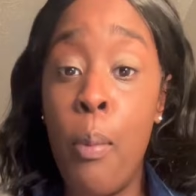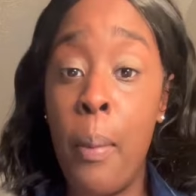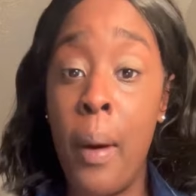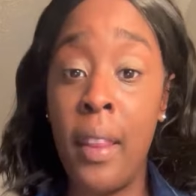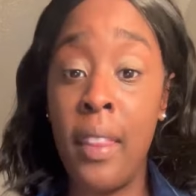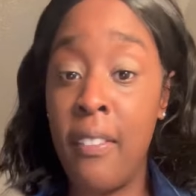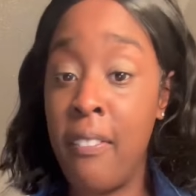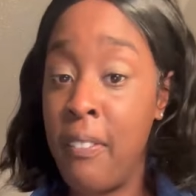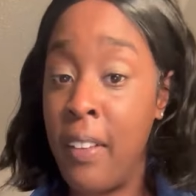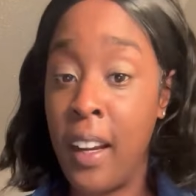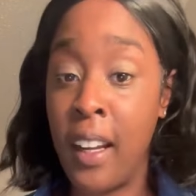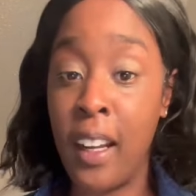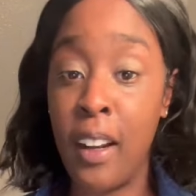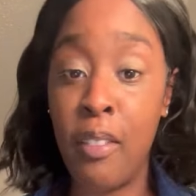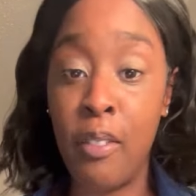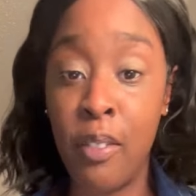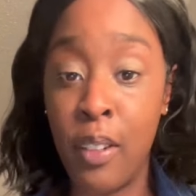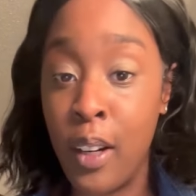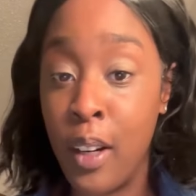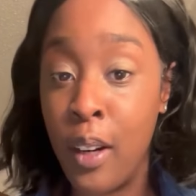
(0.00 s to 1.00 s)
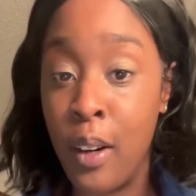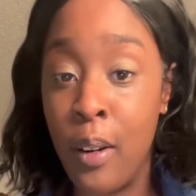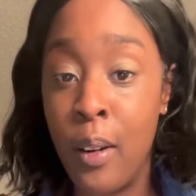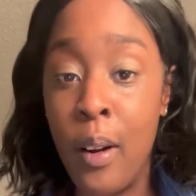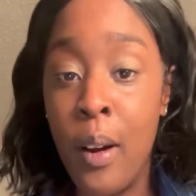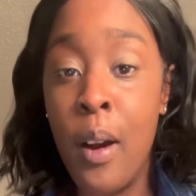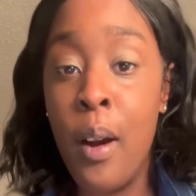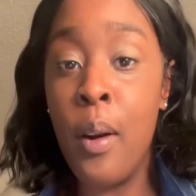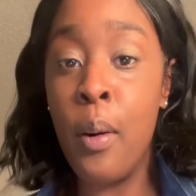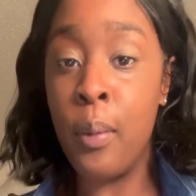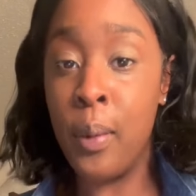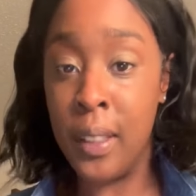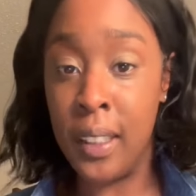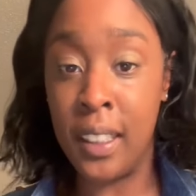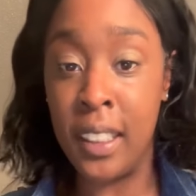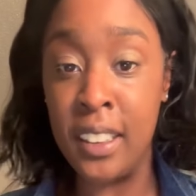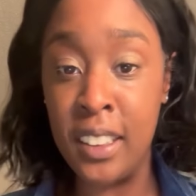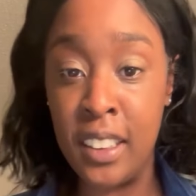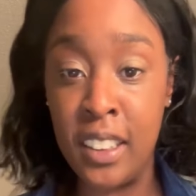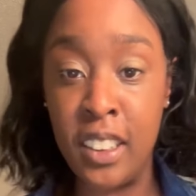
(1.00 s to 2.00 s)
motherfucking real with
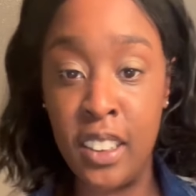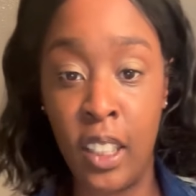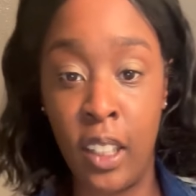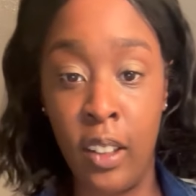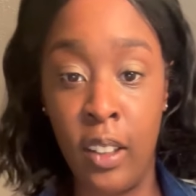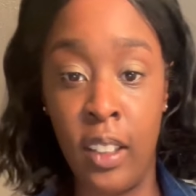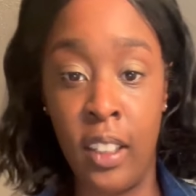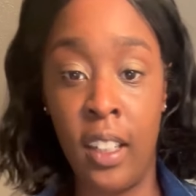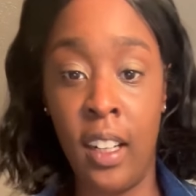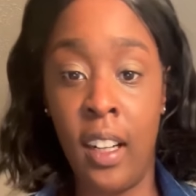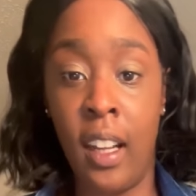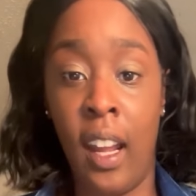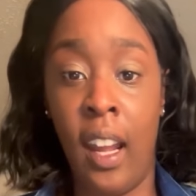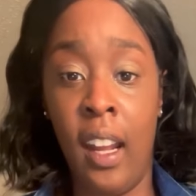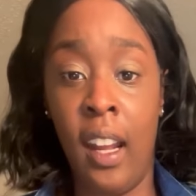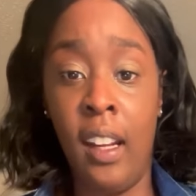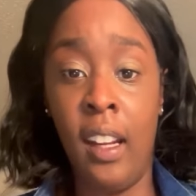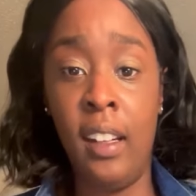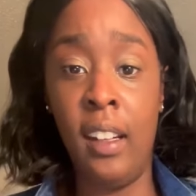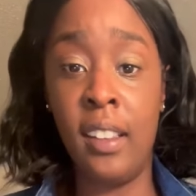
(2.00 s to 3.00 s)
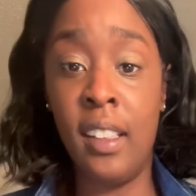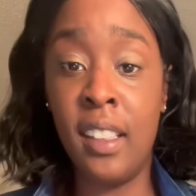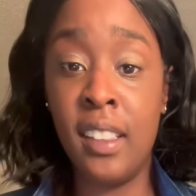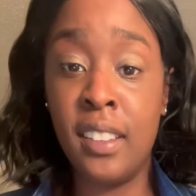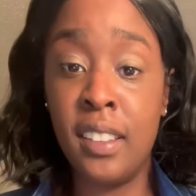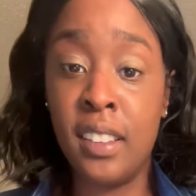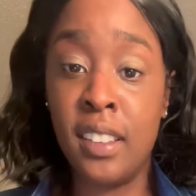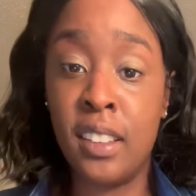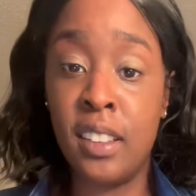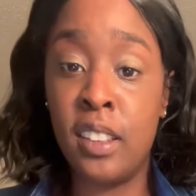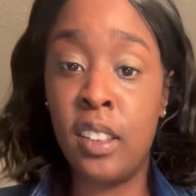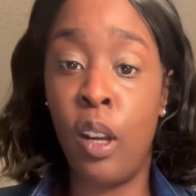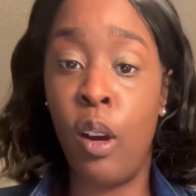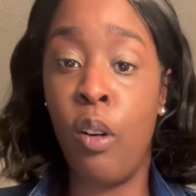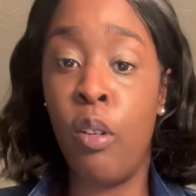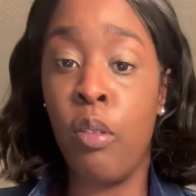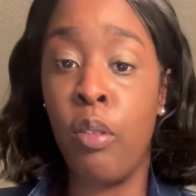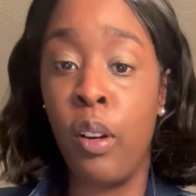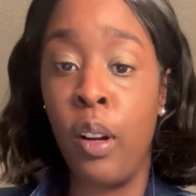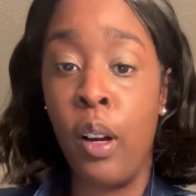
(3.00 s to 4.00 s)
this shirt, okay? It's
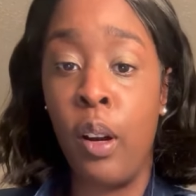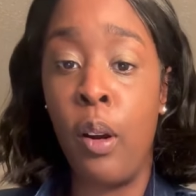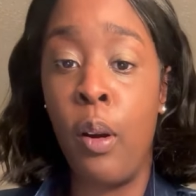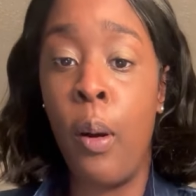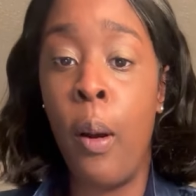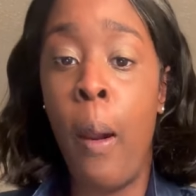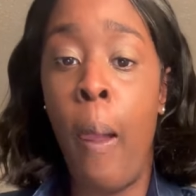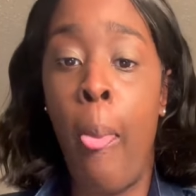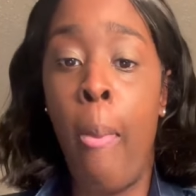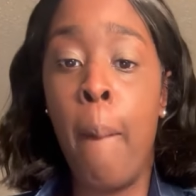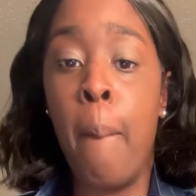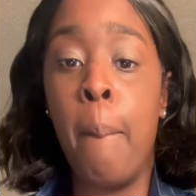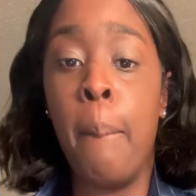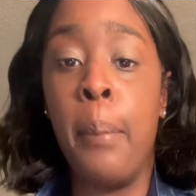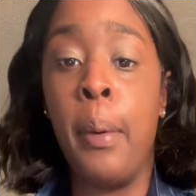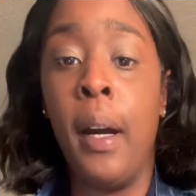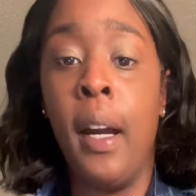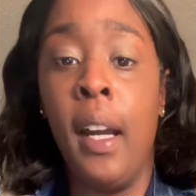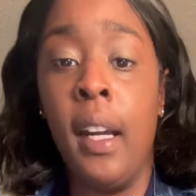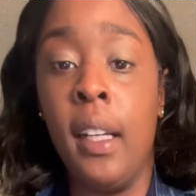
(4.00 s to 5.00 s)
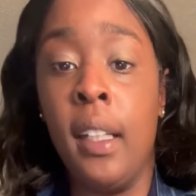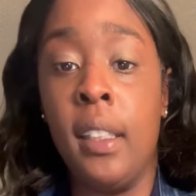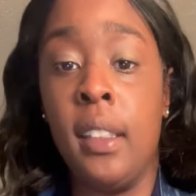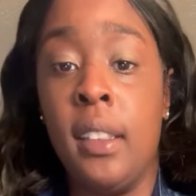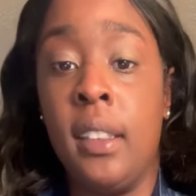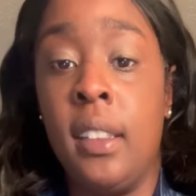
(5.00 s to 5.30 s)
so real. But,